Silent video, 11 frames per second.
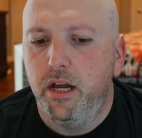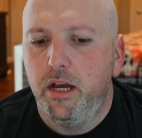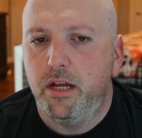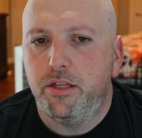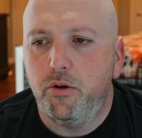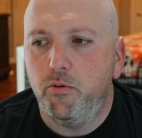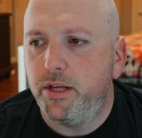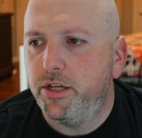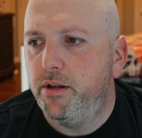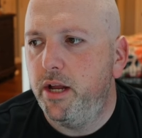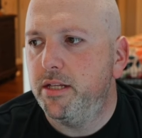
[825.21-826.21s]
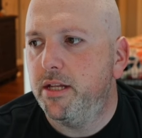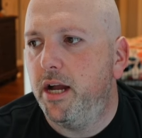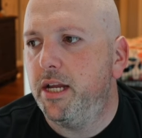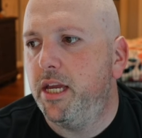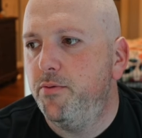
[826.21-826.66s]
So Rescue 9
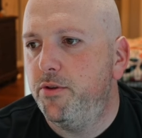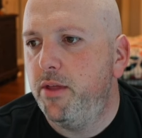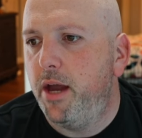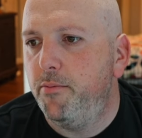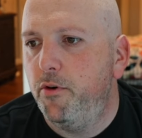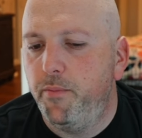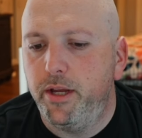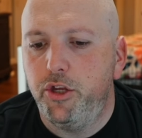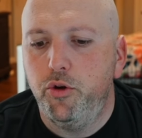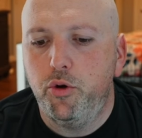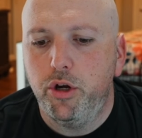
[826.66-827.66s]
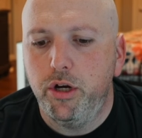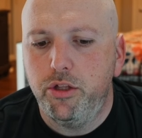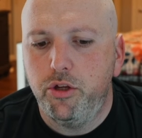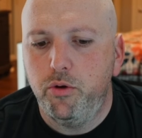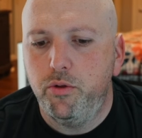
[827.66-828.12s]
stock gives you that movement. You could
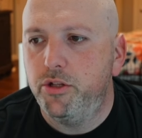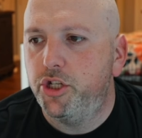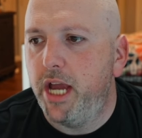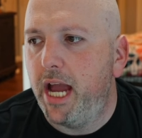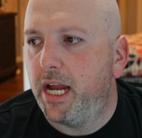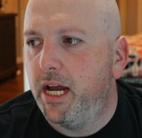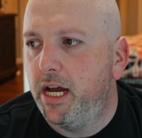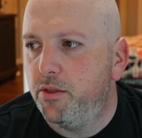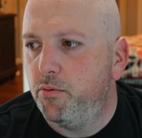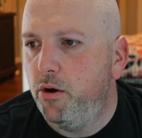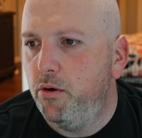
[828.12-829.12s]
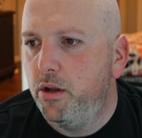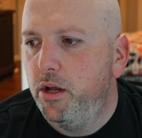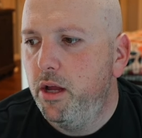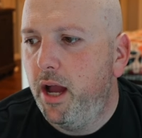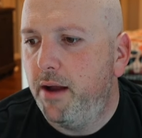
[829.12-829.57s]
do the Jack Cutthroat.
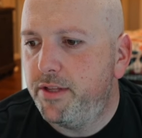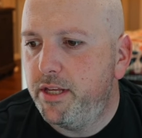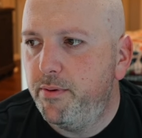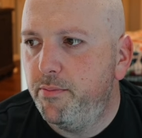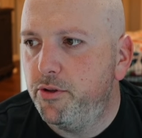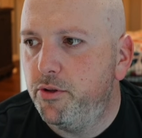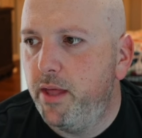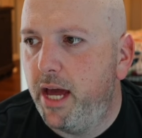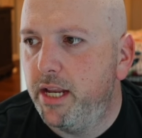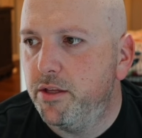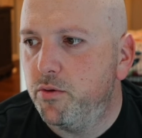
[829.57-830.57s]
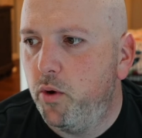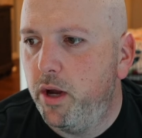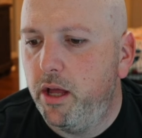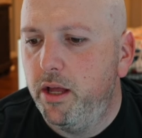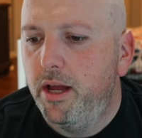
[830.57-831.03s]
I've seen people do that as
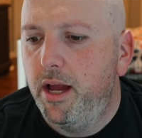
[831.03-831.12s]
well.